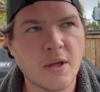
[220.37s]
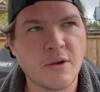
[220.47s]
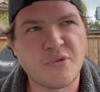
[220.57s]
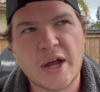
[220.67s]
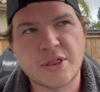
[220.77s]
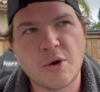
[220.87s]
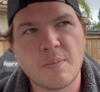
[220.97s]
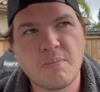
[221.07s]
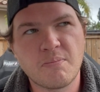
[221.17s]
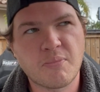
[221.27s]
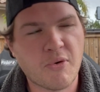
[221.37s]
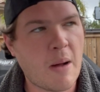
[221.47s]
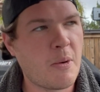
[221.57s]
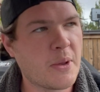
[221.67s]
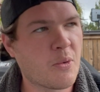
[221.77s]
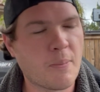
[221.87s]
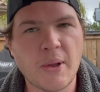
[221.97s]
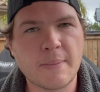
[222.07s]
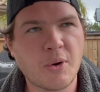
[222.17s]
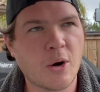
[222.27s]
In fact, they probably were
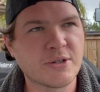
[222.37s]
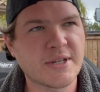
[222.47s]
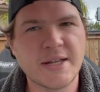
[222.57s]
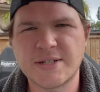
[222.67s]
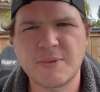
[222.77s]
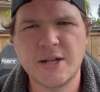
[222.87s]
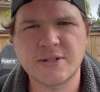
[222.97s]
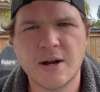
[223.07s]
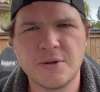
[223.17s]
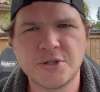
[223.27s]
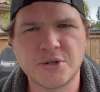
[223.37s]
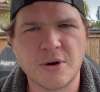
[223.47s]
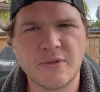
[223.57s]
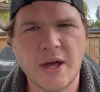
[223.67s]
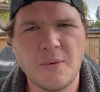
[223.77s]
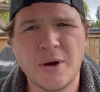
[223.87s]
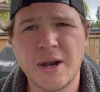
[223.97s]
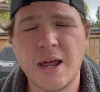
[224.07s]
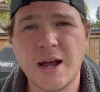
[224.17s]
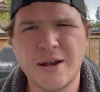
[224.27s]
like parts kits. I'm not entirely sure on that
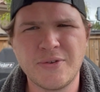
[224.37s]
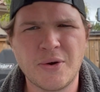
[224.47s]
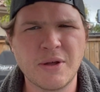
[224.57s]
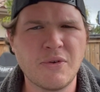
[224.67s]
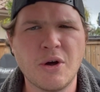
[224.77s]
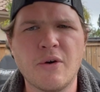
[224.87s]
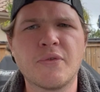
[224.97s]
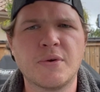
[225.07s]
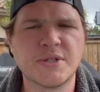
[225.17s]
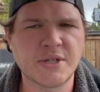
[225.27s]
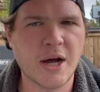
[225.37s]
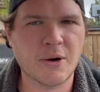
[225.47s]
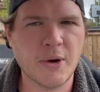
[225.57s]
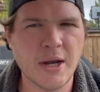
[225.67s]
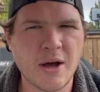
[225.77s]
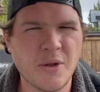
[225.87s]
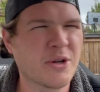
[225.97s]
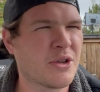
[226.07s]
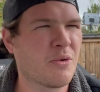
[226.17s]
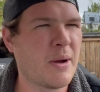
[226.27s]
one, and I don't even know if they're in stock right now. I
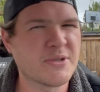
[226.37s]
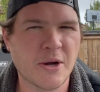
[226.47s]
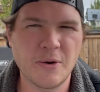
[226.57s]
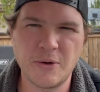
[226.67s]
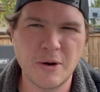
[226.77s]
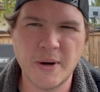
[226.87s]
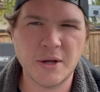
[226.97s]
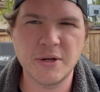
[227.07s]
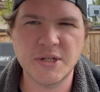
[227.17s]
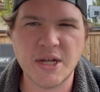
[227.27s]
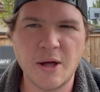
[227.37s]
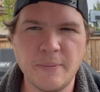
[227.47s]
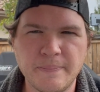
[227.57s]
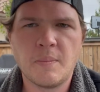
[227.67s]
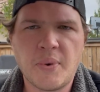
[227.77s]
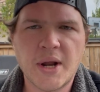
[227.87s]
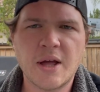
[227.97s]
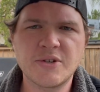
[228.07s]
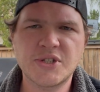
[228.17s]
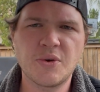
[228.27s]
looked at their website earlier, but I couldn't tell. But
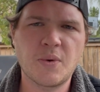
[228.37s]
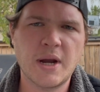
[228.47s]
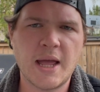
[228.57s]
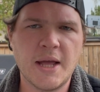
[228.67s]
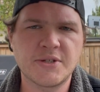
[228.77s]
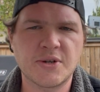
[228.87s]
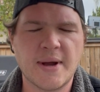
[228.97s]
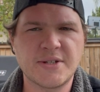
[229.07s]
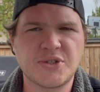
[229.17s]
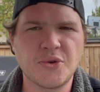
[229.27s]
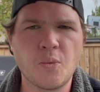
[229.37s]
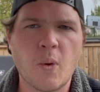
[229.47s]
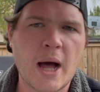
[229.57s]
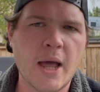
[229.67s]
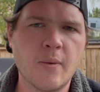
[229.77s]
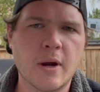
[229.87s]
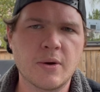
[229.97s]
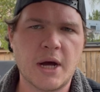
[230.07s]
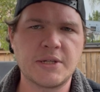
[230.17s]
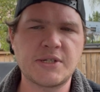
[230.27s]
I also want to answer as to why we
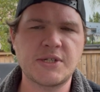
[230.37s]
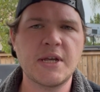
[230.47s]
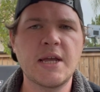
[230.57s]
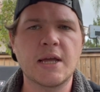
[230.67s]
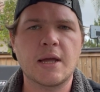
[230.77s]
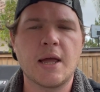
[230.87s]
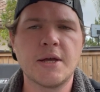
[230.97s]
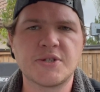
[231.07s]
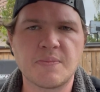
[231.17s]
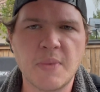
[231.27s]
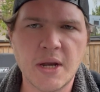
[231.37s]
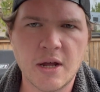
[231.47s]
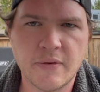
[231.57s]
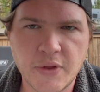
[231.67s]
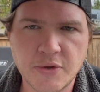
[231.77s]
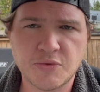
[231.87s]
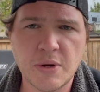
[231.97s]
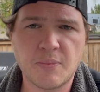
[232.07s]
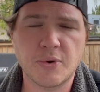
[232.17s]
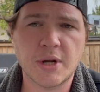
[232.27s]
are not seeing as many of those
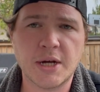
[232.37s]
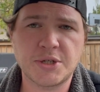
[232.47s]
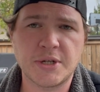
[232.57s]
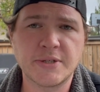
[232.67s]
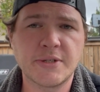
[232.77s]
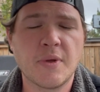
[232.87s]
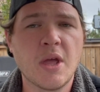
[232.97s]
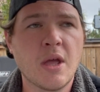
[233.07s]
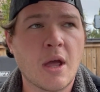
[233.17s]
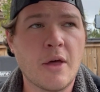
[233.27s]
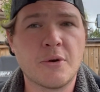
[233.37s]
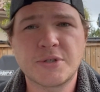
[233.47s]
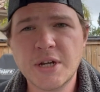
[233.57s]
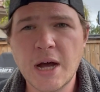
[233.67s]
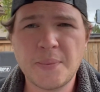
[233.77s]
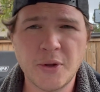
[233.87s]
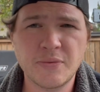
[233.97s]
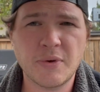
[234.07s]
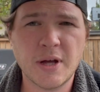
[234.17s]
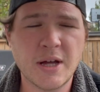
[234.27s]
reproductions. And there's a couple
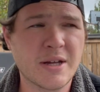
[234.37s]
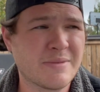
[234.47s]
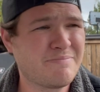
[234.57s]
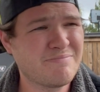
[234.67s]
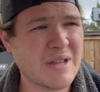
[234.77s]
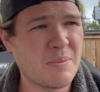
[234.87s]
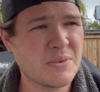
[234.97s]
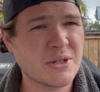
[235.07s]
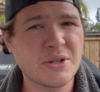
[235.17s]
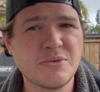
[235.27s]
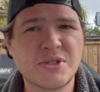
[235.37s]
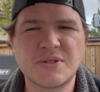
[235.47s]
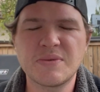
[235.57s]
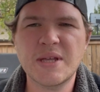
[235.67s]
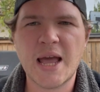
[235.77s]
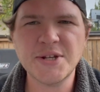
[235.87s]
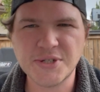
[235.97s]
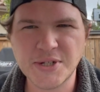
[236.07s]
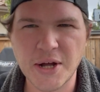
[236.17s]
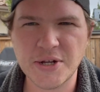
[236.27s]
of, I'm going to use case
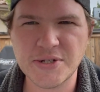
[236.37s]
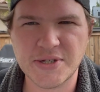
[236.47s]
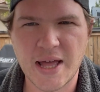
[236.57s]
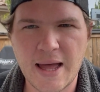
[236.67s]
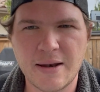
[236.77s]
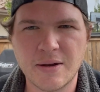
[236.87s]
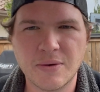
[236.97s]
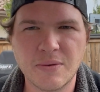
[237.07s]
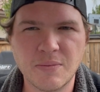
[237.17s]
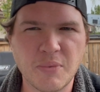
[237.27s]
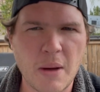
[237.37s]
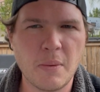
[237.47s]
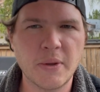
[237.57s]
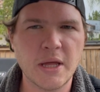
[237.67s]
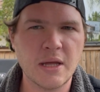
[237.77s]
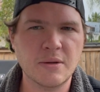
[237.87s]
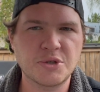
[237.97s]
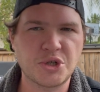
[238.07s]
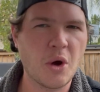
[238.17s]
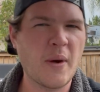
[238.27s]
studies that probably
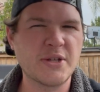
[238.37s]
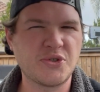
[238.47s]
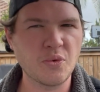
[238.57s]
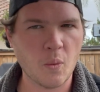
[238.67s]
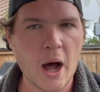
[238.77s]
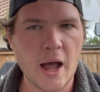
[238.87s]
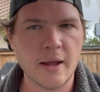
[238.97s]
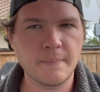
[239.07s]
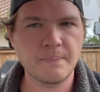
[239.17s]
show as to why.